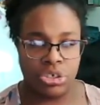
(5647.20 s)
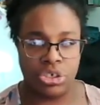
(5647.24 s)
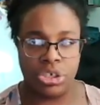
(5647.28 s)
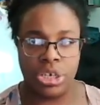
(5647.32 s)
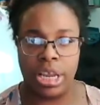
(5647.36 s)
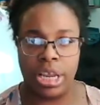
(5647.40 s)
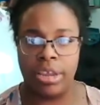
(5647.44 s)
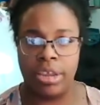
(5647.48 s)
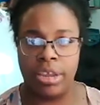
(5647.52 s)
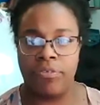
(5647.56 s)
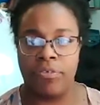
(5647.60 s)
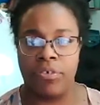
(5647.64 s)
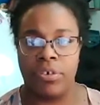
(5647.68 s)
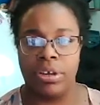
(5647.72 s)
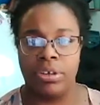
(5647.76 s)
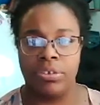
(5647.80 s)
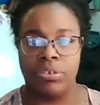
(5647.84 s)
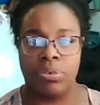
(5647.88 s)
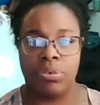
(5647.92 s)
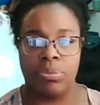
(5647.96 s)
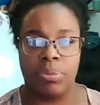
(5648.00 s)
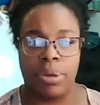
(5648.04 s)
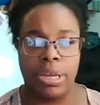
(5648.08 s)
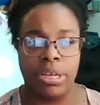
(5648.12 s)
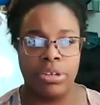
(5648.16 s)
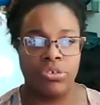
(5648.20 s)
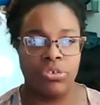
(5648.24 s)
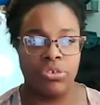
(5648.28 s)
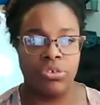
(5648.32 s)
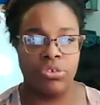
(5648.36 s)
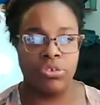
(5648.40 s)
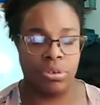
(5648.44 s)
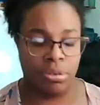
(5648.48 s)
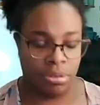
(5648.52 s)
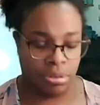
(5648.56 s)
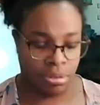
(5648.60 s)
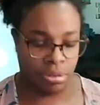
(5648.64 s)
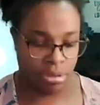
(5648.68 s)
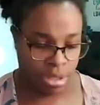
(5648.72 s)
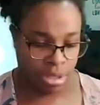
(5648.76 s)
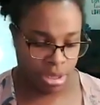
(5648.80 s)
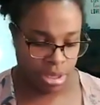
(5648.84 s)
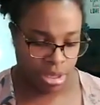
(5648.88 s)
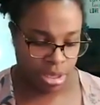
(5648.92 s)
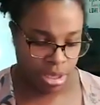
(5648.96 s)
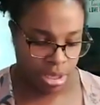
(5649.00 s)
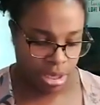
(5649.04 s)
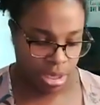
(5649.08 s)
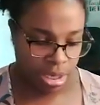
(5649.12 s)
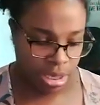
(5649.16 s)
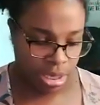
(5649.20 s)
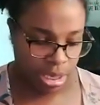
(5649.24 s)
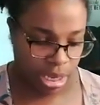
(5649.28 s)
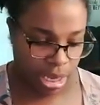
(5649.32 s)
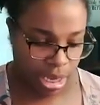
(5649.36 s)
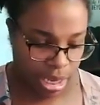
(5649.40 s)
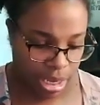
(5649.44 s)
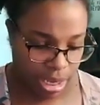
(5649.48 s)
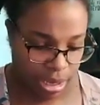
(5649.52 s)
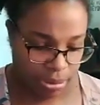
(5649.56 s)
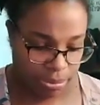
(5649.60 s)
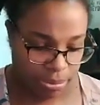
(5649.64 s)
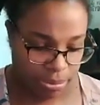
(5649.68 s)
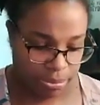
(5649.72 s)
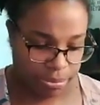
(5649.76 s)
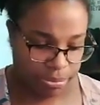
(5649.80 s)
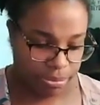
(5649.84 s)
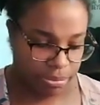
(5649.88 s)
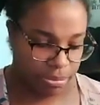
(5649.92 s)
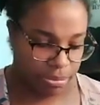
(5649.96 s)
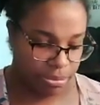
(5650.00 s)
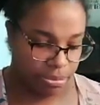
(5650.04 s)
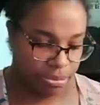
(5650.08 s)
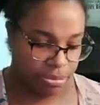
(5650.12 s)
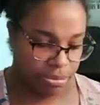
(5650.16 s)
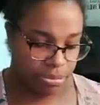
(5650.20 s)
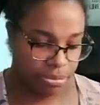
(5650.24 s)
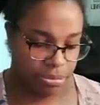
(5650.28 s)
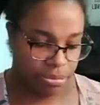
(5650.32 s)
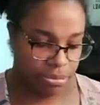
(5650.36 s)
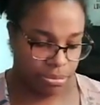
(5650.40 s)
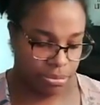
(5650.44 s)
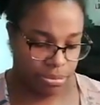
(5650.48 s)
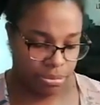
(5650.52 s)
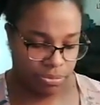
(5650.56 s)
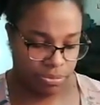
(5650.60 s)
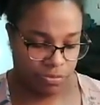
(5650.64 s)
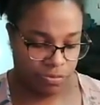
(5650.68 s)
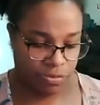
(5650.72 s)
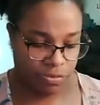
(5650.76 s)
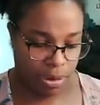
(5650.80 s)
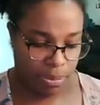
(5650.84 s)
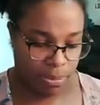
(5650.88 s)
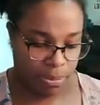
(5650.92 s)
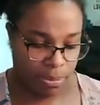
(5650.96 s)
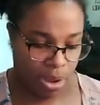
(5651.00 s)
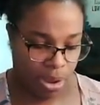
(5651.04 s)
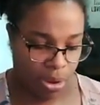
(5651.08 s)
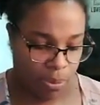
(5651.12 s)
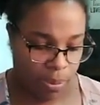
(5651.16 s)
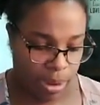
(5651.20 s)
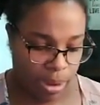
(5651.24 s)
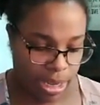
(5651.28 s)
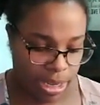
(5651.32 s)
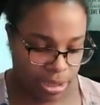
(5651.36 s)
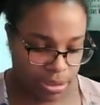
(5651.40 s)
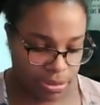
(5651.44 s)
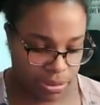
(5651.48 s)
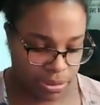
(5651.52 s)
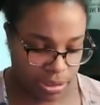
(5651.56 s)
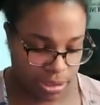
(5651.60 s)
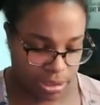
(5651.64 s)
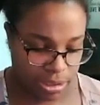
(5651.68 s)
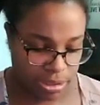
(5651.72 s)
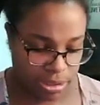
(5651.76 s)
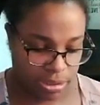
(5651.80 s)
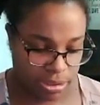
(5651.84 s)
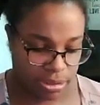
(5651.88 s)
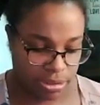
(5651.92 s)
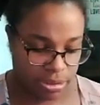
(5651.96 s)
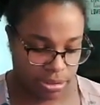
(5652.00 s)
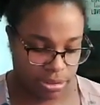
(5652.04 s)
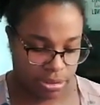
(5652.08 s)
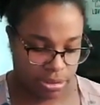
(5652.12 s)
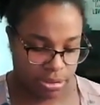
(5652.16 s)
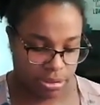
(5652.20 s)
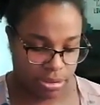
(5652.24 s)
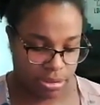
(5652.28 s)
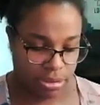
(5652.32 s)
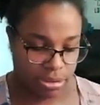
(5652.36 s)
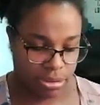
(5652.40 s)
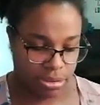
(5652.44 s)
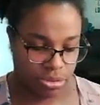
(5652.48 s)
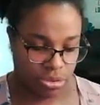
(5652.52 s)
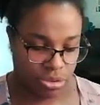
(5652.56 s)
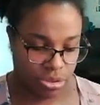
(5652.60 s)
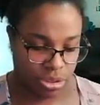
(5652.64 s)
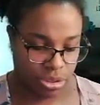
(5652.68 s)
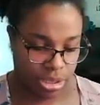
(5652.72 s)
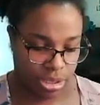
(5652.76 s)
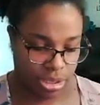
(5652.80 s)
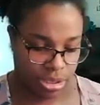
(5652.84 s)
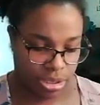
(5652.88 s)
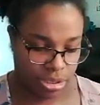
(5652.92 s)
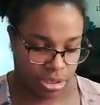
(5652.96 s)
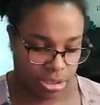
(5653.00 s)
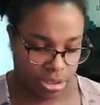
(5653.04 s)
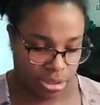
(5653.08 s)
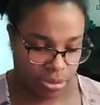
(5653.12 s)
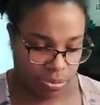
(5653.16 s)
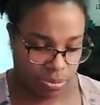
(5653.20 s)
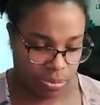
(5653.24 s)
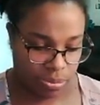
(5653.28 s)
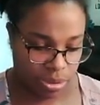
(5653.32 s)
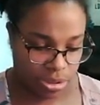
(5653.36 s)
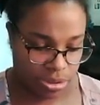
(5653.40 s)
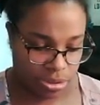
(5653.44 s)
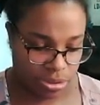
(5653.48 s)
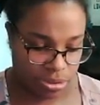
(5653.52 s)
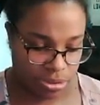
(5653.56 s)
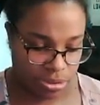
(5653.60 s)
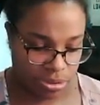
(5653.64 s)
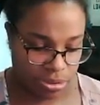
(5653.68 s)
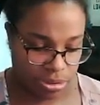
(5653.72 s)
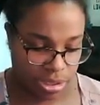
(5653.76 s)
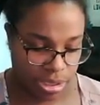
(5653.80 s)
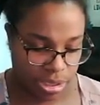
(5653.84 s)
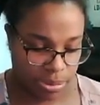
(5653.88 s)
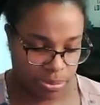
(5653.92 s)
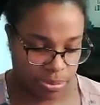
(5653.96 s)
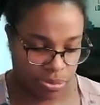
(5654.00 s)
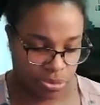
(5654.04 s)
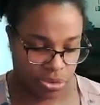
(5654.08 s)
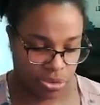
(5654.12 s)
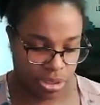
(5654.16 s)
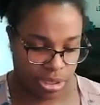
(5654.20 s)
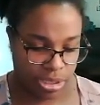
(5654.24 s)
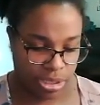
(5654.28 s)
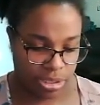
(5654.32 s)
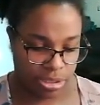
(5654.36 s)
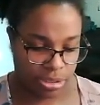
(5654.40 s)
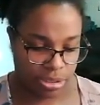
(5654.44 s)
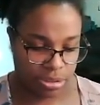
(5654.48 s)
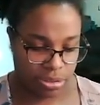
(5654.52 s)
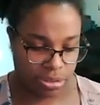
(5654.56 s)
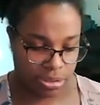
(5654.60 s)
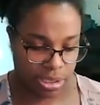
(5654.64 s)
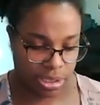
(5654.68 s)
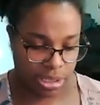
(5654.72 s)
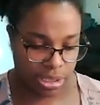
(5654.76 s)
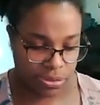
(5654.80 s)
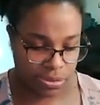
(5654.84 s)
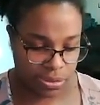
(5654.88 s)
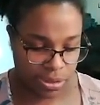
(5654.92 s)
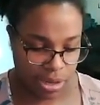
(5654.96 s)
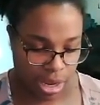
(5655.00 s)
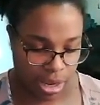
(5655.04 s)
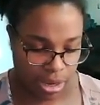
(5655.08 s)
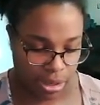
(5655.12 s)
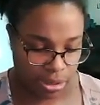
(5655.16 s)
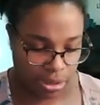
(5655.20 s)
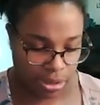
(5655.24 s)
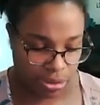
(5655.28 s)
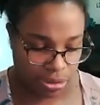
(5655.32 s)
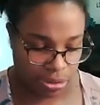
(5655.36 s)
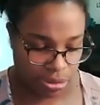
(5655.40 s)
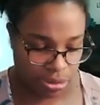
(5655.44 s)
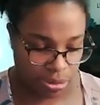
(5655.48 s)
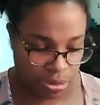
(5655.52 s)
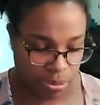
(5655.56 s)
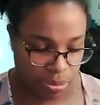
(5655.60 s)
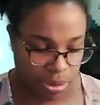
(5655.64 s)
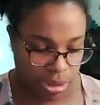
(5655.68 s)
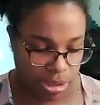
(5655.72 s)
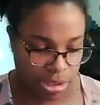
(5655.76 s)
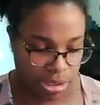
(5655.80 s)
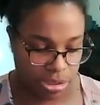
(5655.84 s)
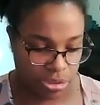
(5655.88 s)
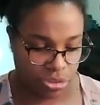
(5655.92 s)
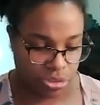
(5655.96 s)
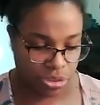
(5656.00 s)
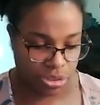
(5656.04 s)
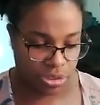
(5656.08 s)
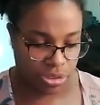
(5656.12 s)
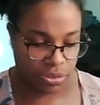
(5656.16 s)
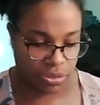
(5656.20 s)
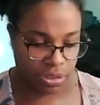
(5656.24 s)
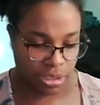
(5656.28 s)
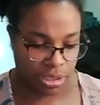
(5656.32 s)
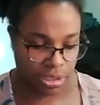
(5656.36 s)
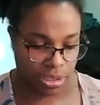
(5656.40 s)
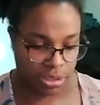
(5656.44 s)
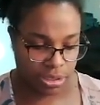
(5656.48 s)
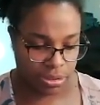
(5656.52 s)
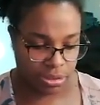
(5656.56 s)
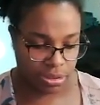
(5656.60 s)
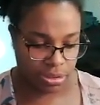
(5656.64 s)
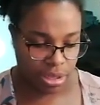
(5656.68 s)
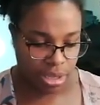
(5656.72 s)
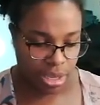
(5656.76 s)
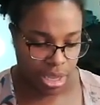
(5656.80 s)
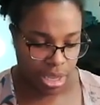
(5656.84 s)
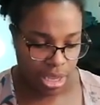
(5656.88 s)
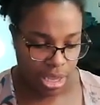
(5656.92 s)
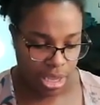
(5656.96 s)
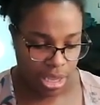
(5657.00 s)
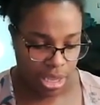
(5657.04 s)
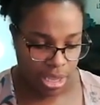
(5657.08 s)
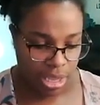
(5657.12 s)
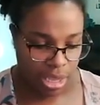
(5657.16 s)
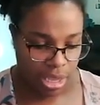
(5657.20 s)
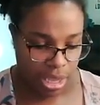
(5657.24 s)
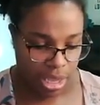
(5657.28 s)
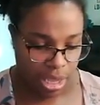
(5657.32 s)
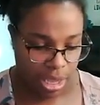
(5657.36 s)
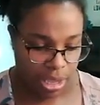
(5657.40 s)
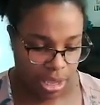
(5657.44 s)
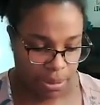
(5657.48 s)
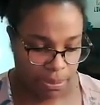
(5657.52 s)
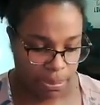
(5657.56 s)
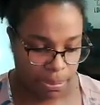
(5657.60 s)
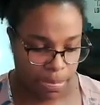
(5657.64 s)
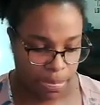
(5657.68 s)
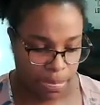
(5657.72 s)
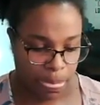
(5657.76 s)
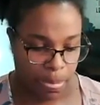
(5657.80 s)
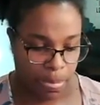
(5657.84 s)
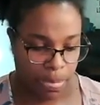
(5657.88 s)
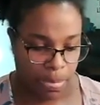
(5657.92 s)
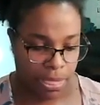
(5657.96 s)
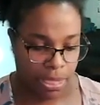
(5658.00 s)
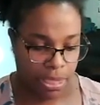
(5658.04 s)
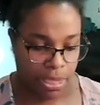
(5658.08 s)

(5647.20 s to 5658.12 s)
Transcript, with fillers: schaefer is it rachel um from oasis uh, with tim sheets his daughter the one that she sings um